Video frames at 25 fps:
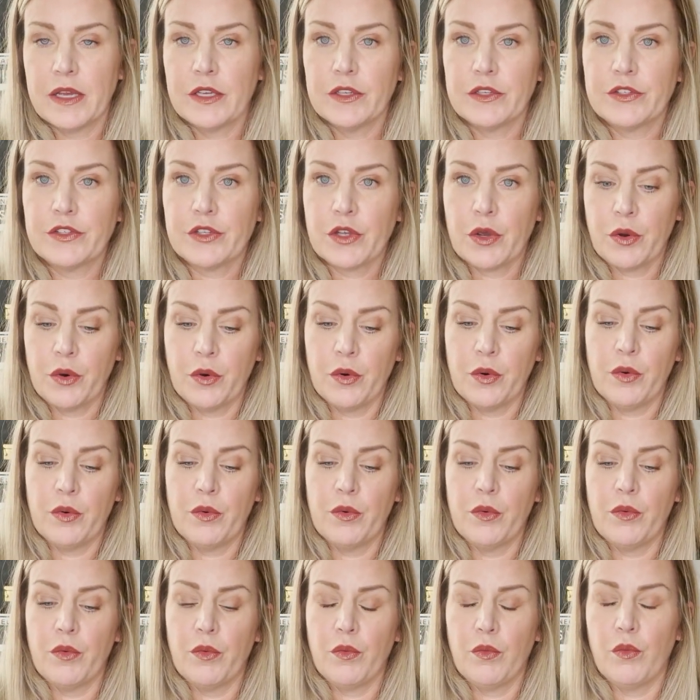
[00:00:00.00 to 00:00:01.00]
So
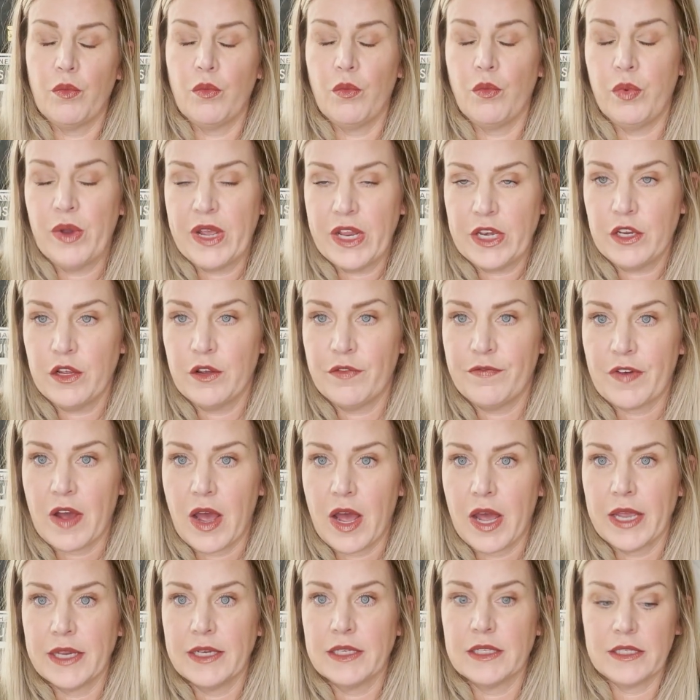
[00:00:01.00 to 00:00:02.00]
when you
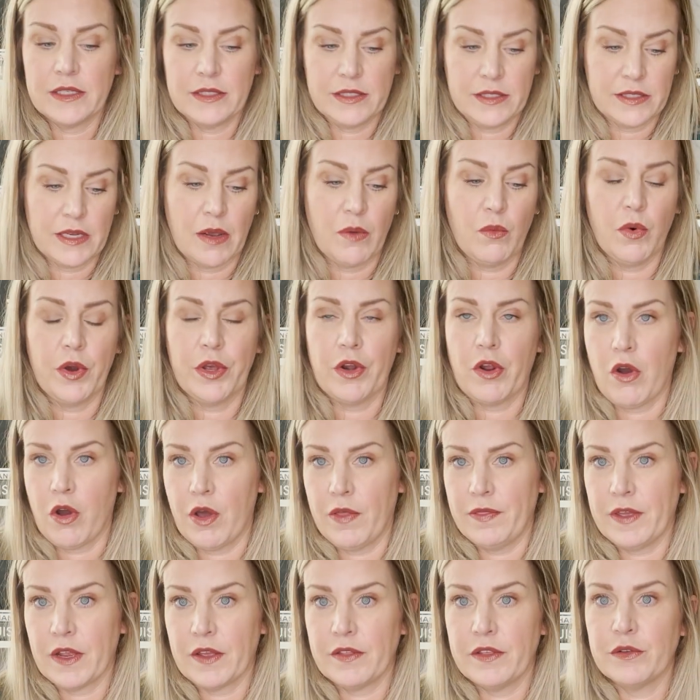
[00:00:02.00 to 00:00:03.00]
find someone
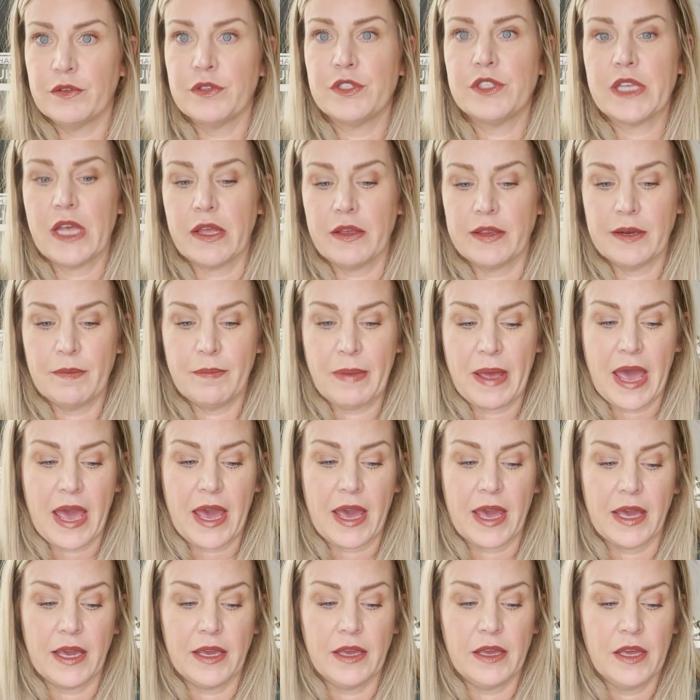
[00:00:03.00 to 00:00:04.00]
on there who's selling a
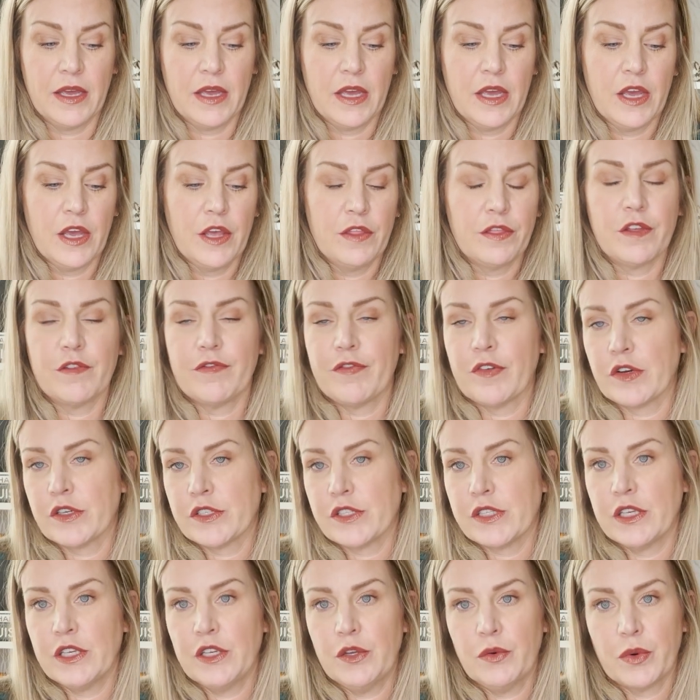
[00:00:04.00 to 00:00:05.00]
bag, the
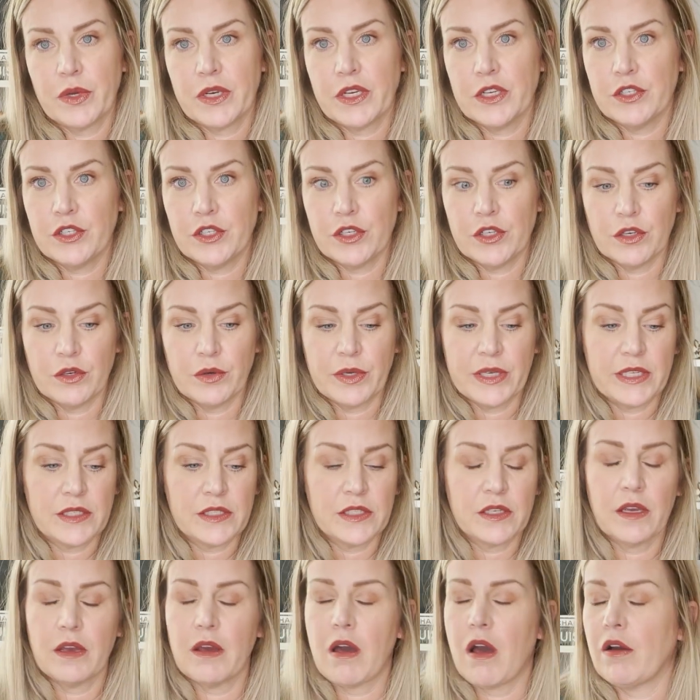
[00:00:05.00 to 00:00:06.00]
first thing you want to do
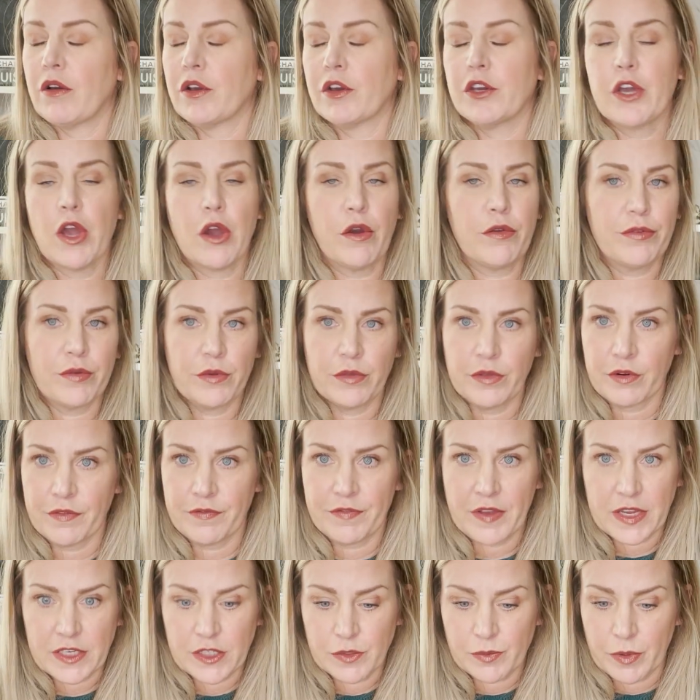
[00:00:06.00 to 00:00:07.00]
is go through their
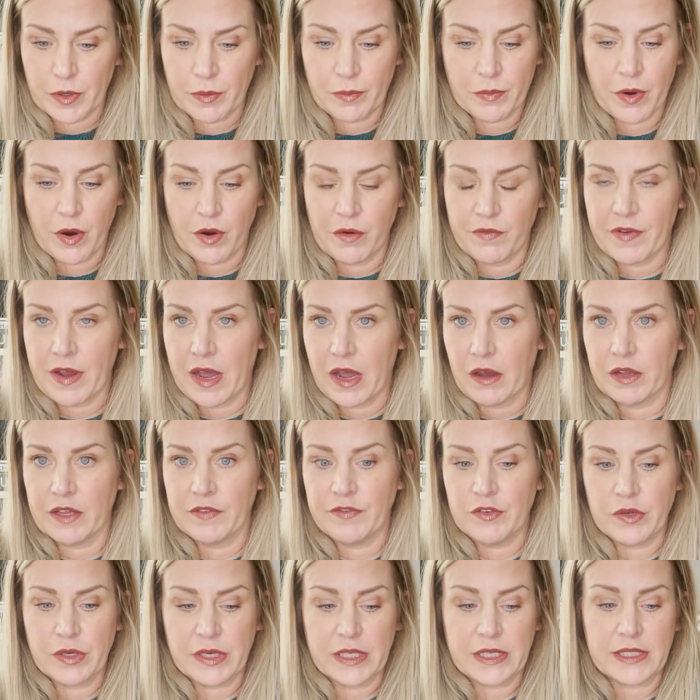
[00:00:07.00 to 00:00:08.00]
Facebook profile.
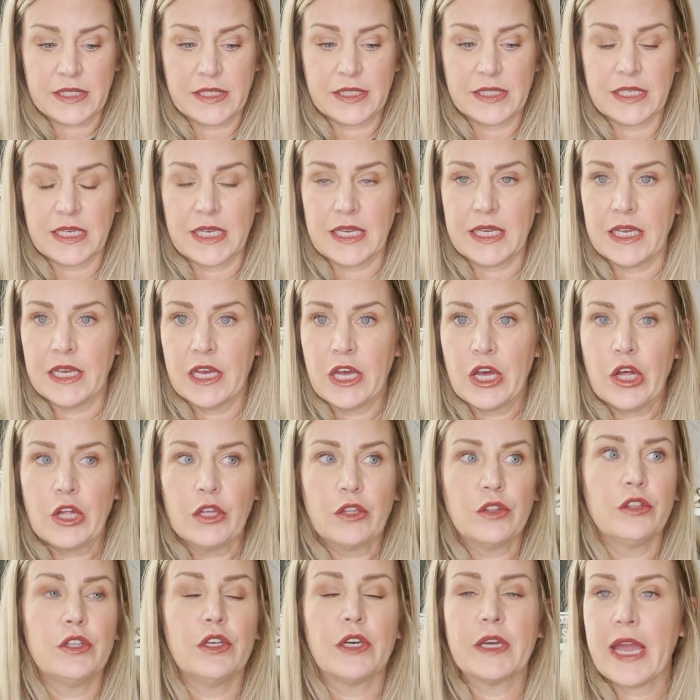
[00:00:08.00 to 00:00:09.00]
If you can see,
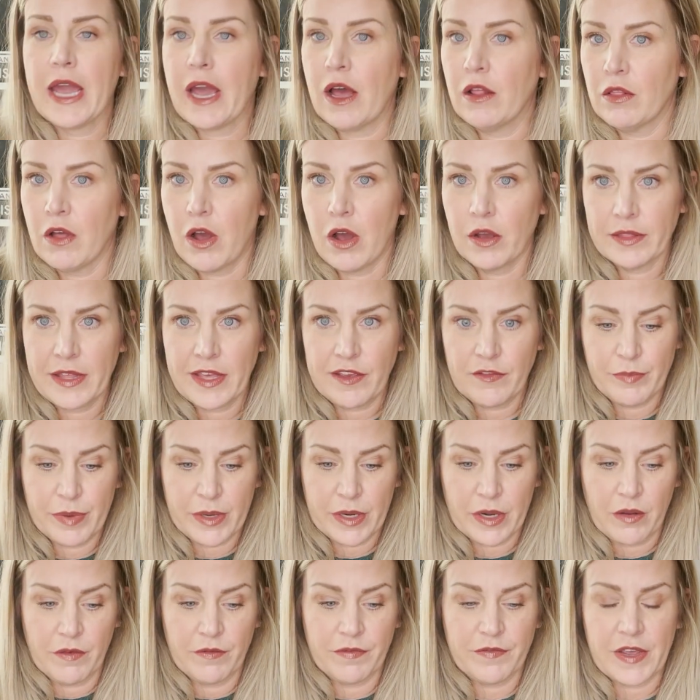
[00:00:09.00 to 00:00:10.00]
look how long they've
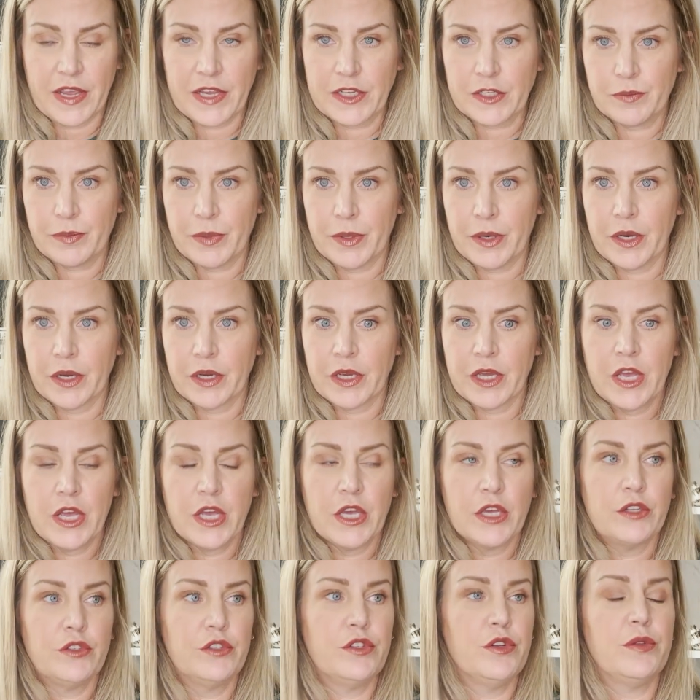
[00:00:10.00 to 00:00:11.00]
been on Facebook.
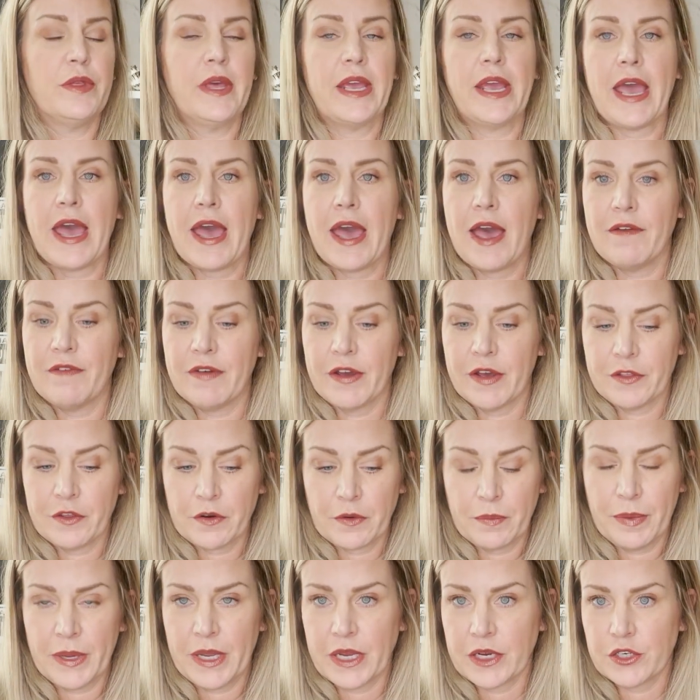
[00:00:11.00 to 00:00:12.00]
Do they have
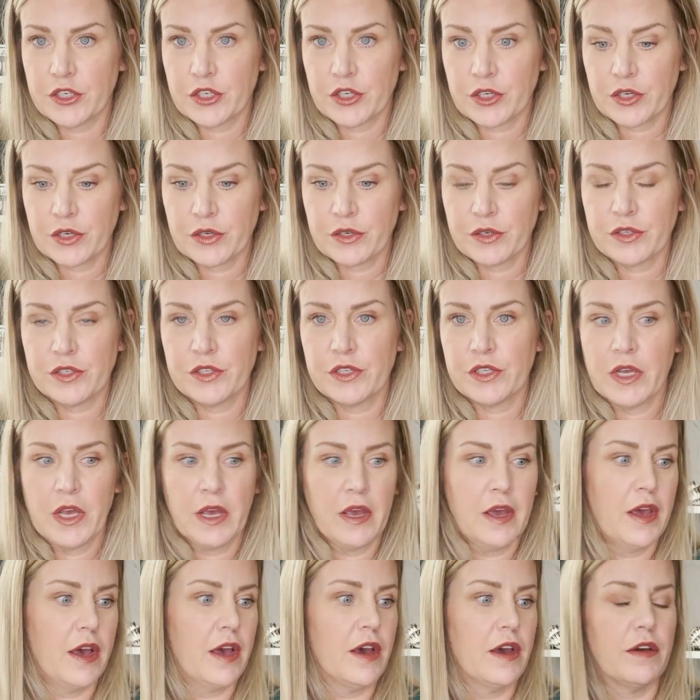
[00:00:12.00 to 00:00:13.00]
other pictures
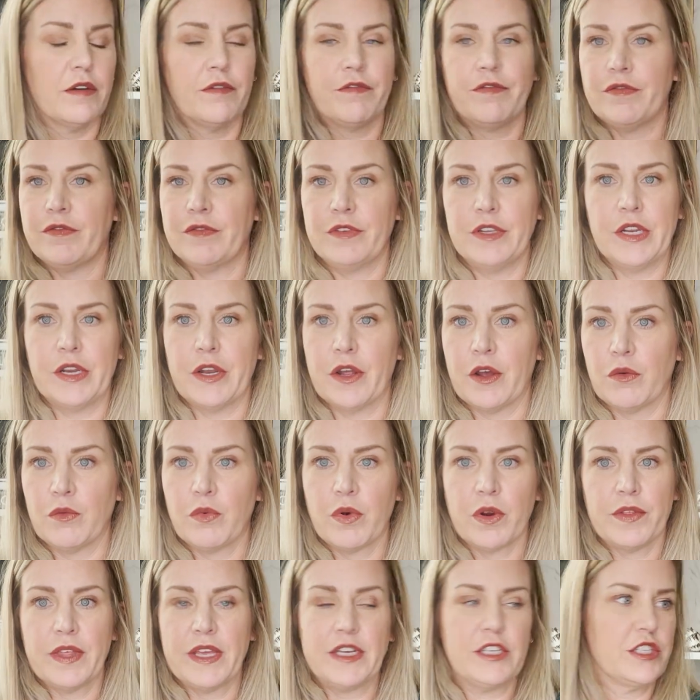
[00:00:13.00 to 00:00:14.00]
of, you know,
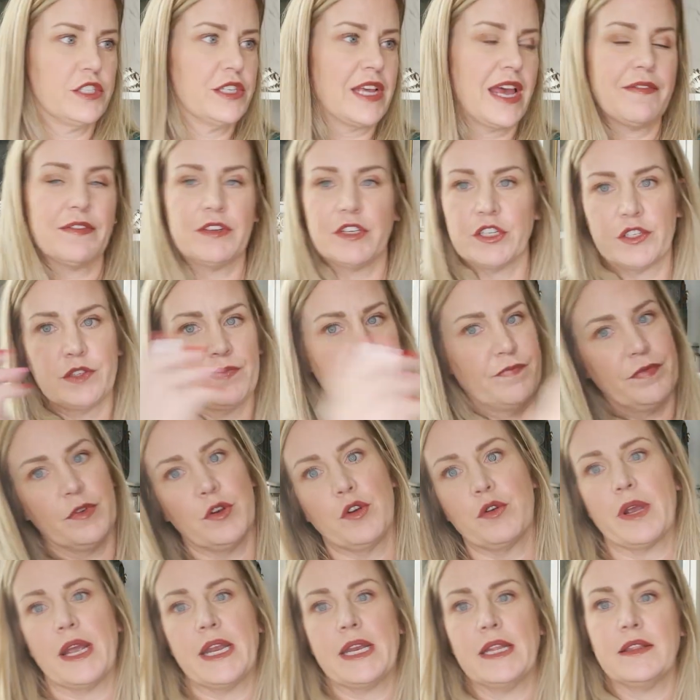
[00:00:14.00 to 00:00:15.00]
where they just haven't just
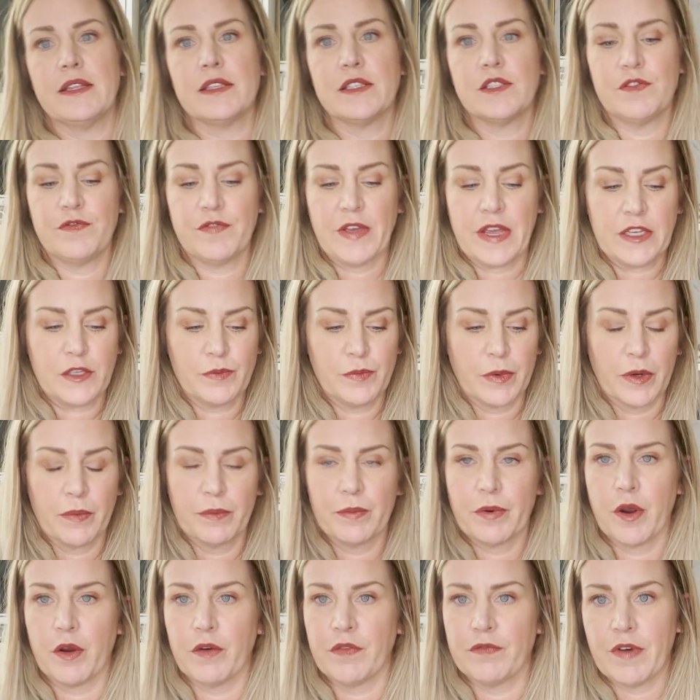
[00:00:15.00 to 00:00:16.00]
created this Facebook
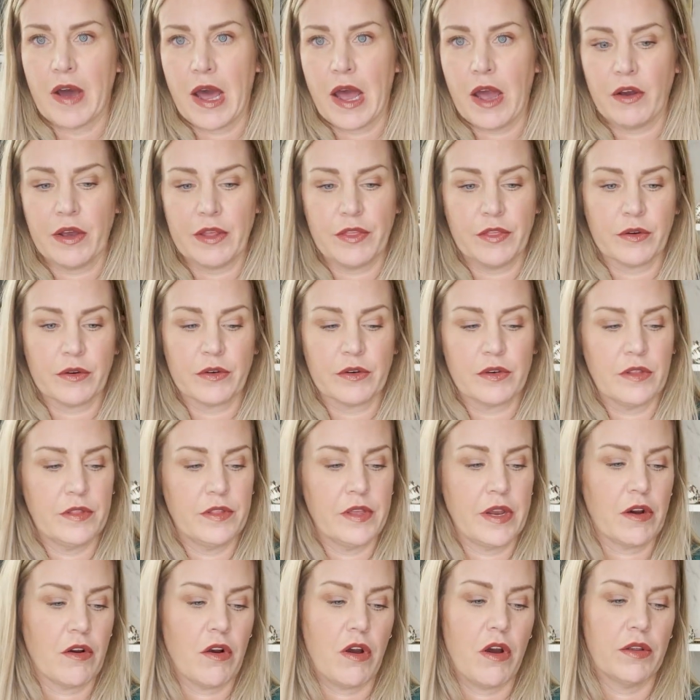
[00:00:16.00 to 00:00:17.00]
profile and
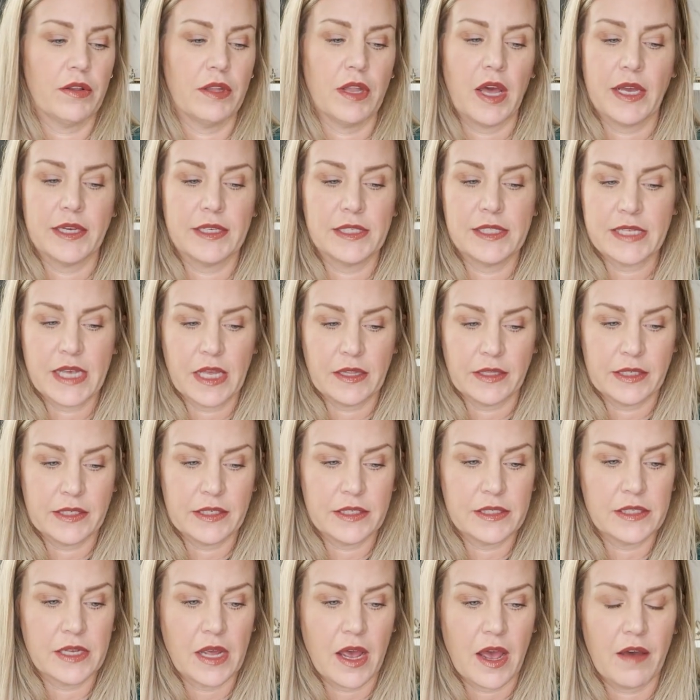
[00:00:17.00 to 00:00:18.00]
they're online selling
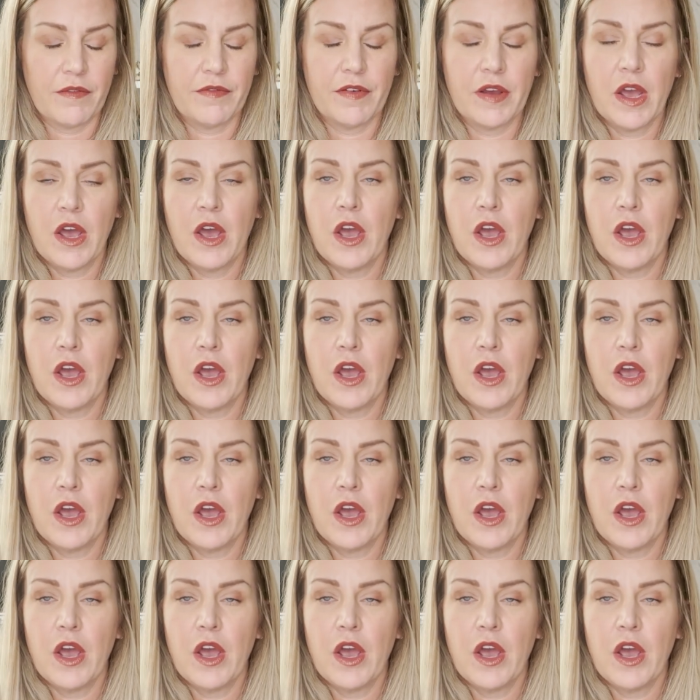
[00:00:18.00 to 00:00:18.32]
stuff?